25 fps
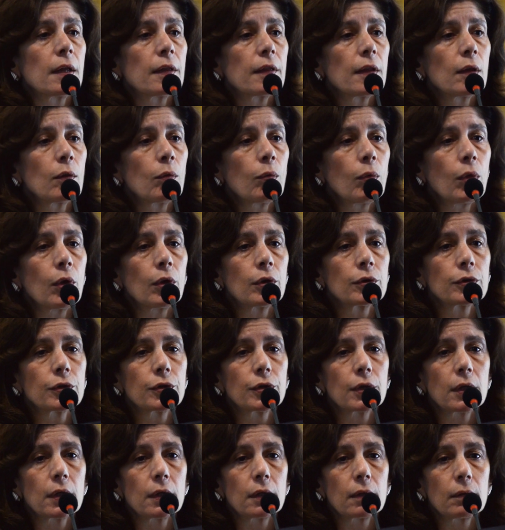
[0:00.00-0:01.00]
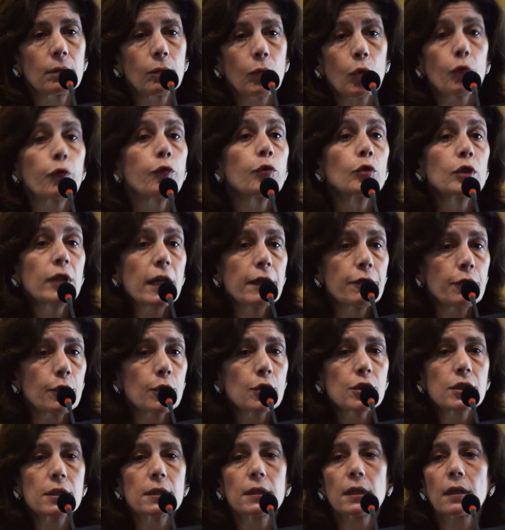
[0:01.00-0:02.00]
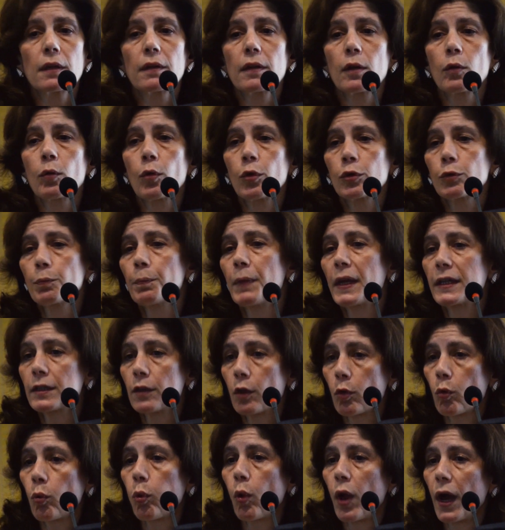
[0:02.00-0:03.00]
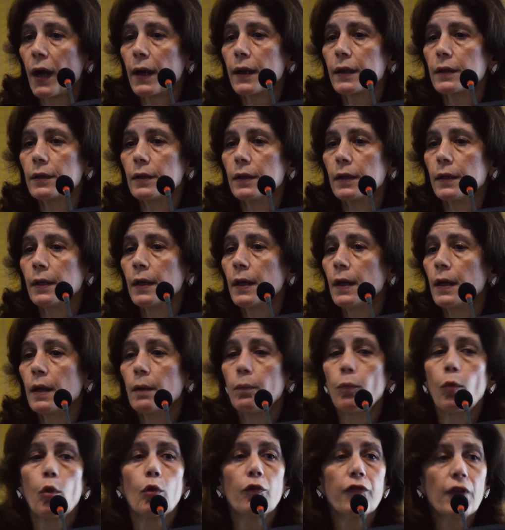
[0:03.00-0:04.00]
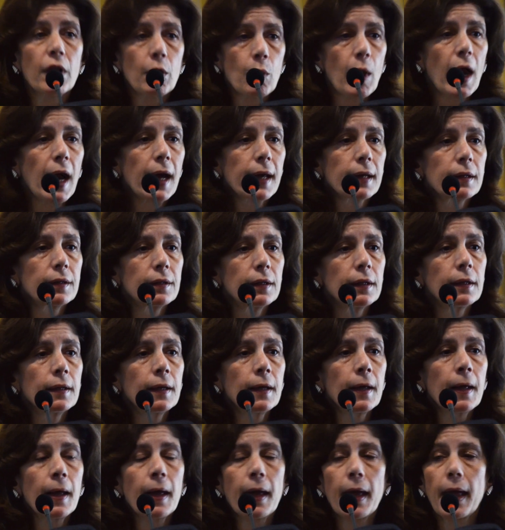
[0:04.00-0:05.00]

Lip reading: They want more food diversity. They want better quality, more variety.